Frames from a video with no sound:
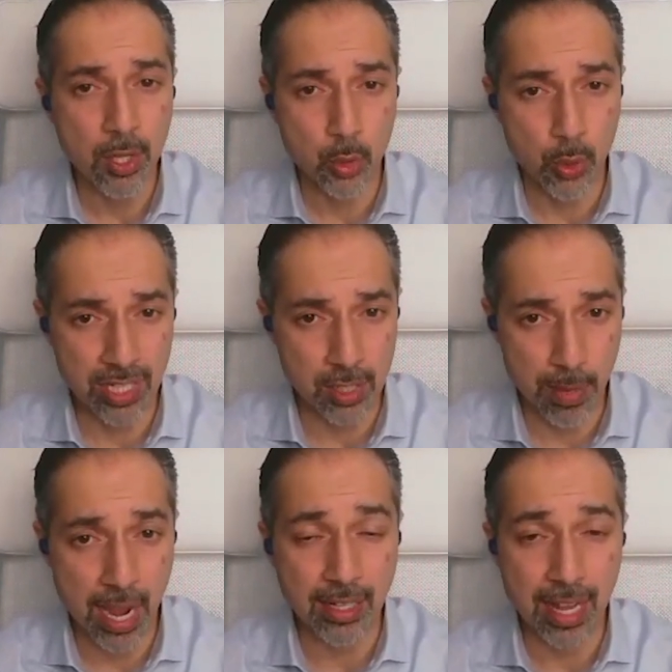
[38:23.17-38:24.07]
to
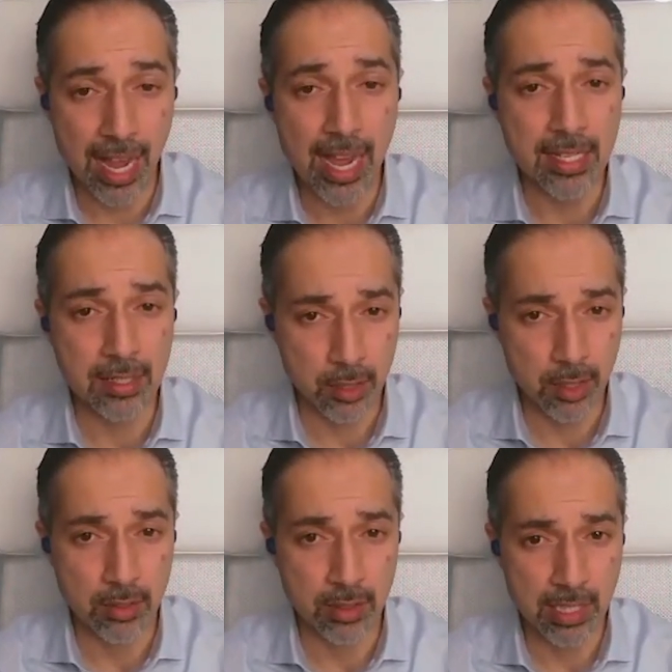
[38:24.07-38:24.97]
expand as it
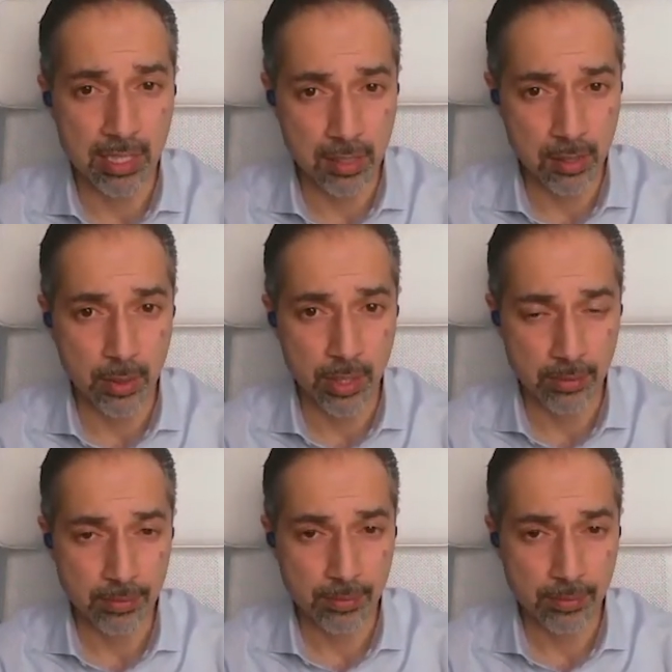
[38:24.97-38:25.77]
currently is doing.